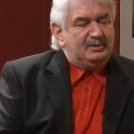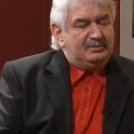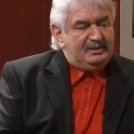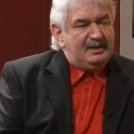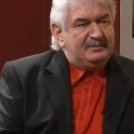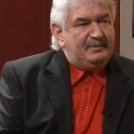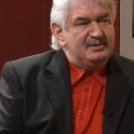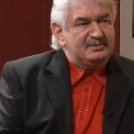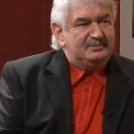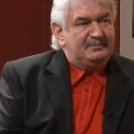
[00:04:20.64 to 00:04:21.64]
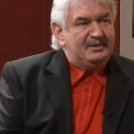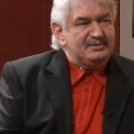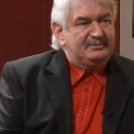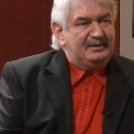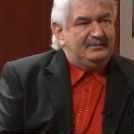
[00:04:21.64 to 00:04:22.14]
good, yeah. The boys are, the
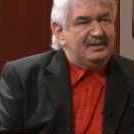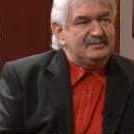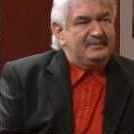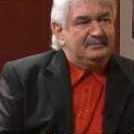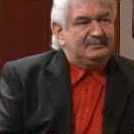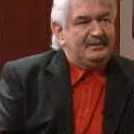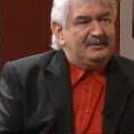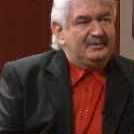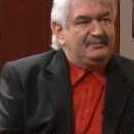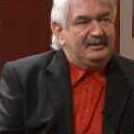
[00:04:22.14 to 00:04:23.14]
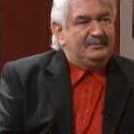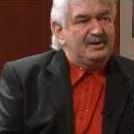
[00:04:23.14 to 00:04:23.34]
boys are great. The boys have been great with me. The